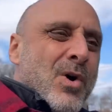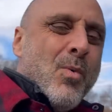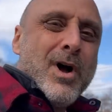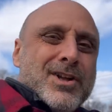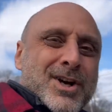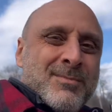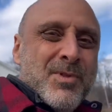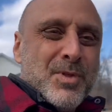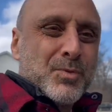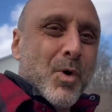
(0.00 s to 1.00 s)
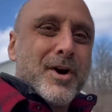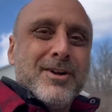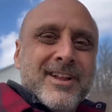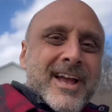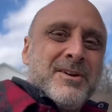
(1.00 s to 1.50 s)
Welcome the
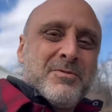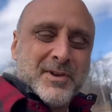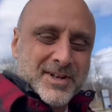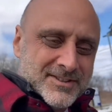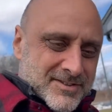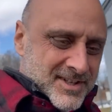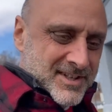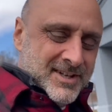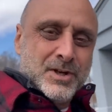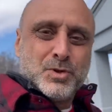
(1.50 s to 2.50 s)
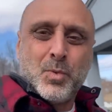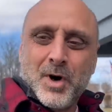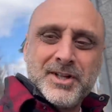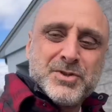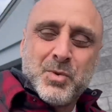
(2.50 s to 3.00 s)
Royal Enfield
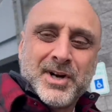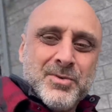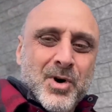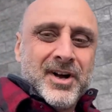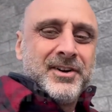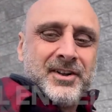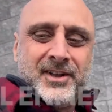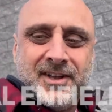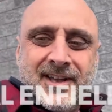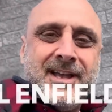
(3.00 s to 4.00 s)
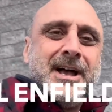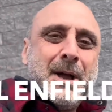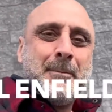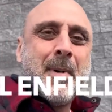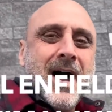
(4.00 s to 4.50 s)
2021
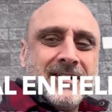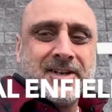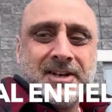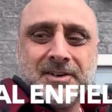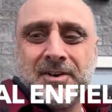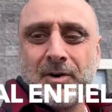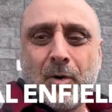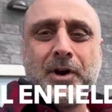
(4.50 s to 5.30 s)
Himalayan, the